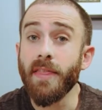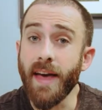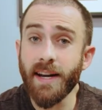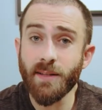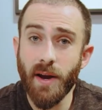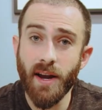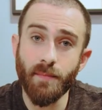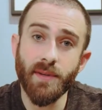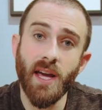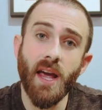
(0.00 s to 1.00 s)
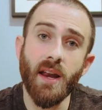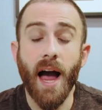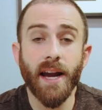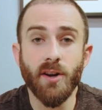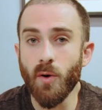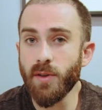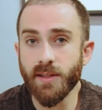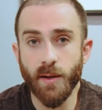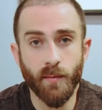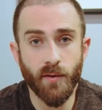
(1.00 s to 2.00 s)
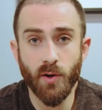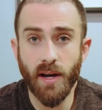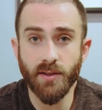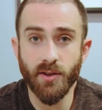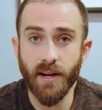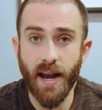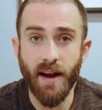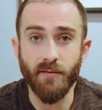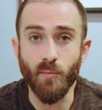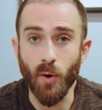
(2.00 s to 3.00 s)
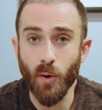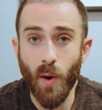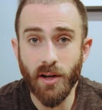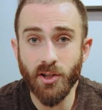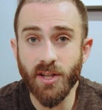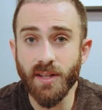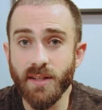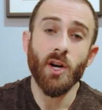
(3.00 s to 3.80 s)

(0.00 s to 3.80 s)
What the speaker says: that is my update. I know that some of you guys are gonna have more questions.